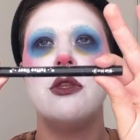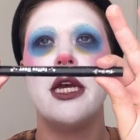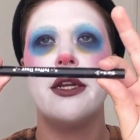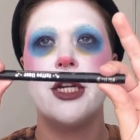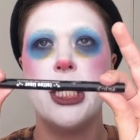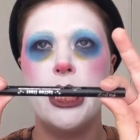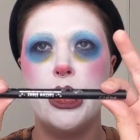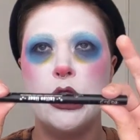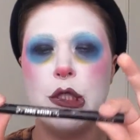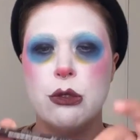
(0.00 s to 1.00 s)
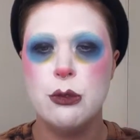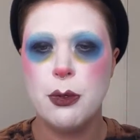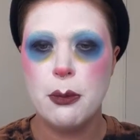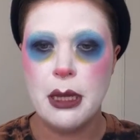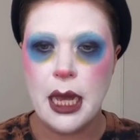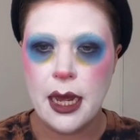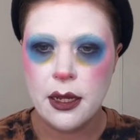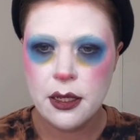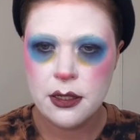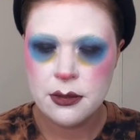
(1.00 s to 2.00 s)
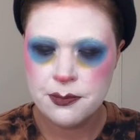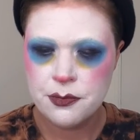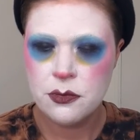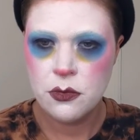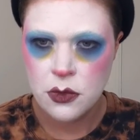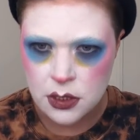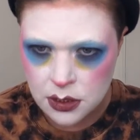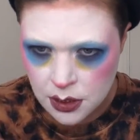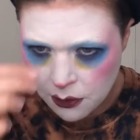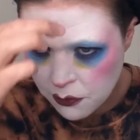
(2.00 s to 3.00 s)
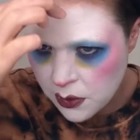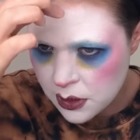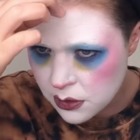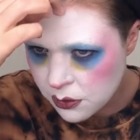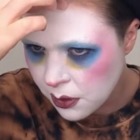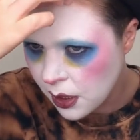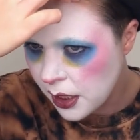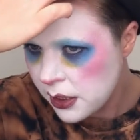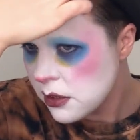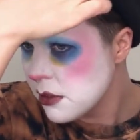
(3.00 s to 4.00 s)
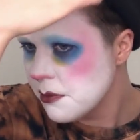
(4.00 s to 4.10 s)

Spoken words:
Liner in Trooper Black. This stuff is great.